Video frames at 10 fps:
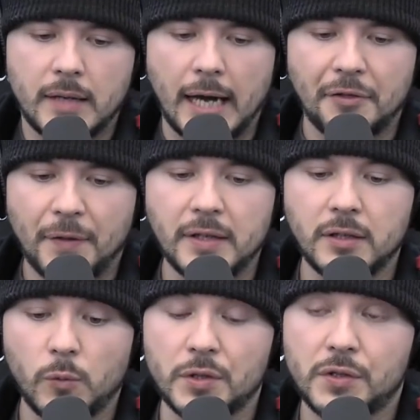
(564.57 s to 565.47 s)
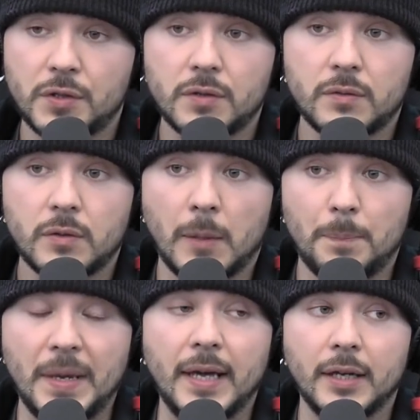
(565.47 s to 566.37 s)
I think it was a
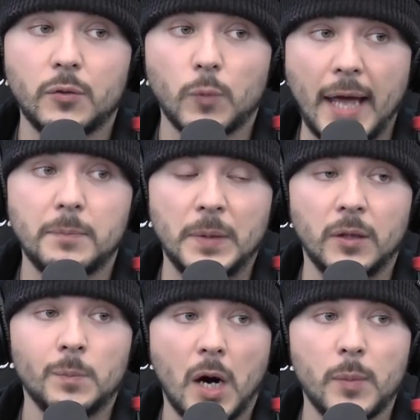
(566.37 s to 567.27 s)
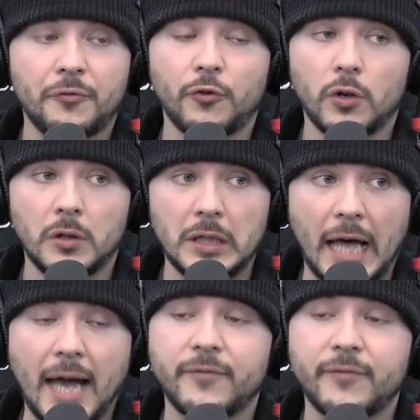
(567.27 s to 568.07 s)
big red pill moment for a lot of